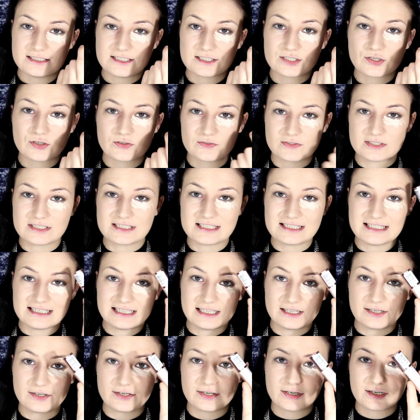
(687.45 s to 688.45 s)
this
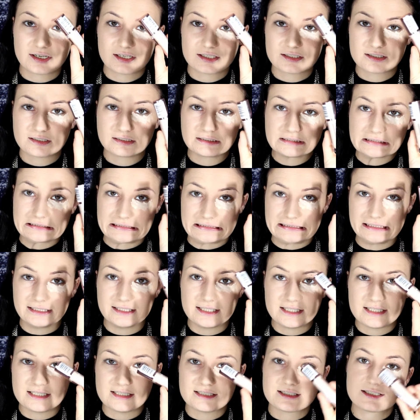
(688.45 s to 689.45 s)
concealer
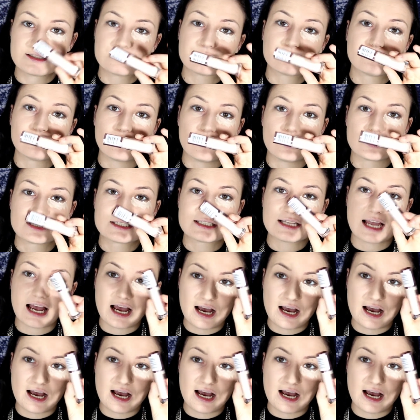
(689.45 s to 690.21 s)
is fast